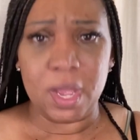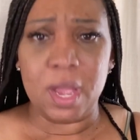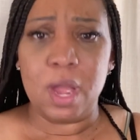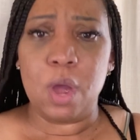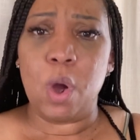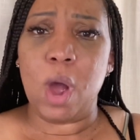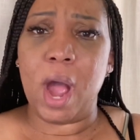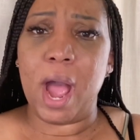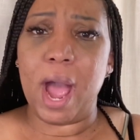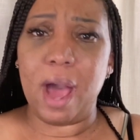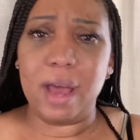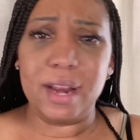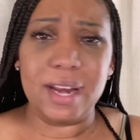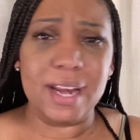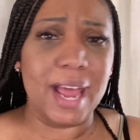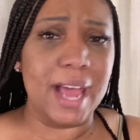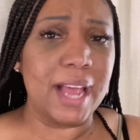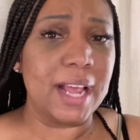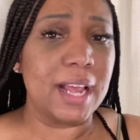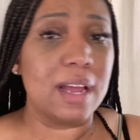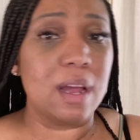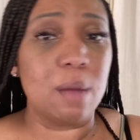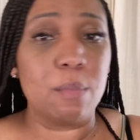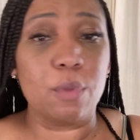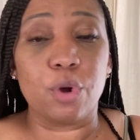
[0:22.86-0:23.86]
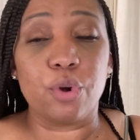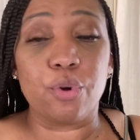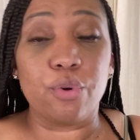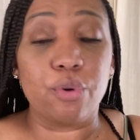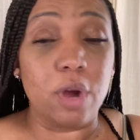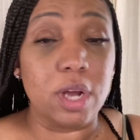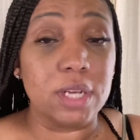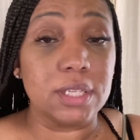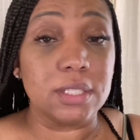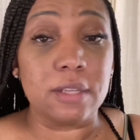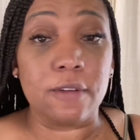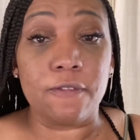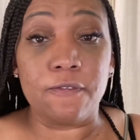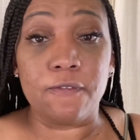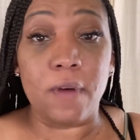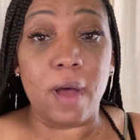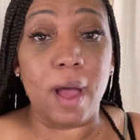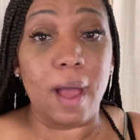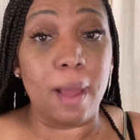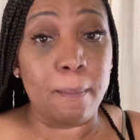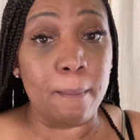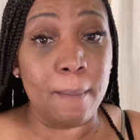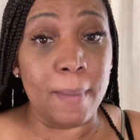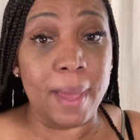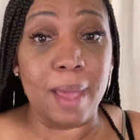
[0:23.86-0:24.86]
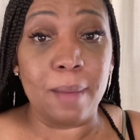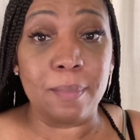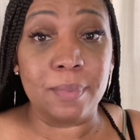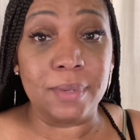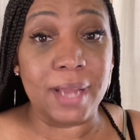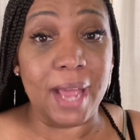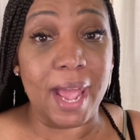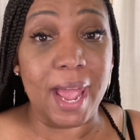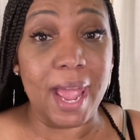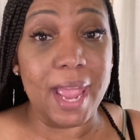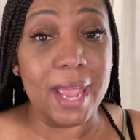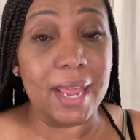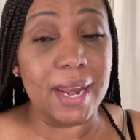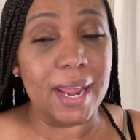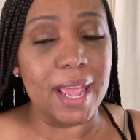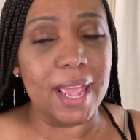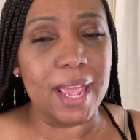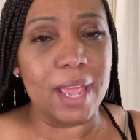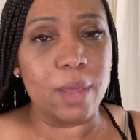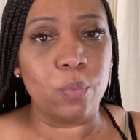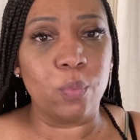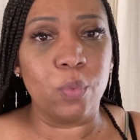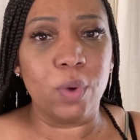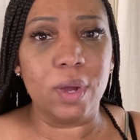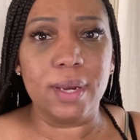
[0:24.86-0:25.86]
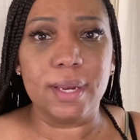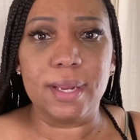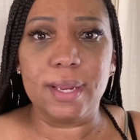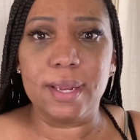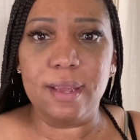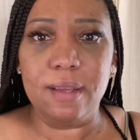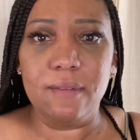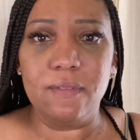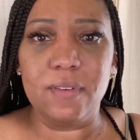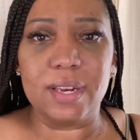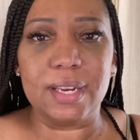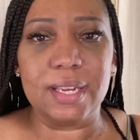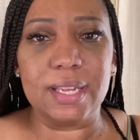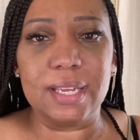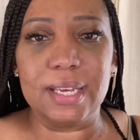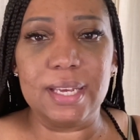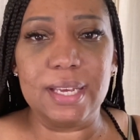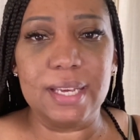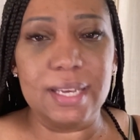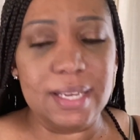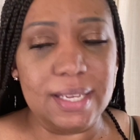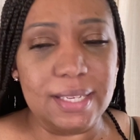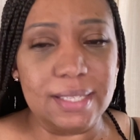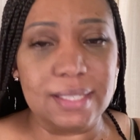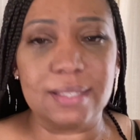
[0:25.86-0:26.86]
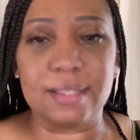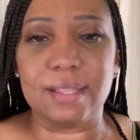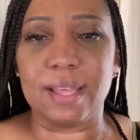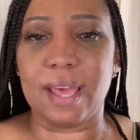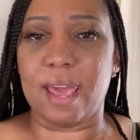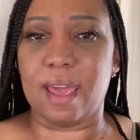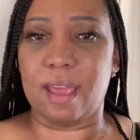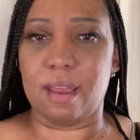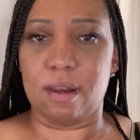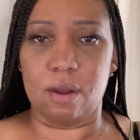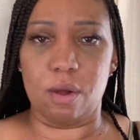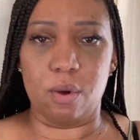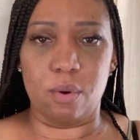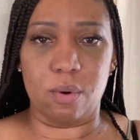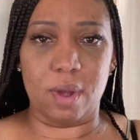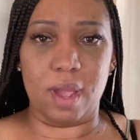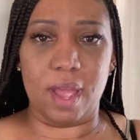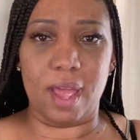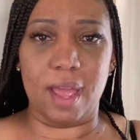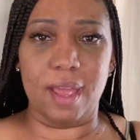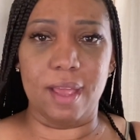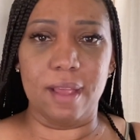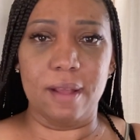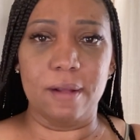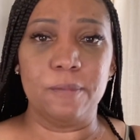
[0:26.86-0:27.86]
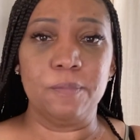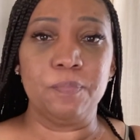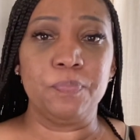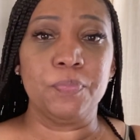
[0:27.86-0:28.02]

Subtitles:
How did I come across the FODMAP diet and what even is that, okay?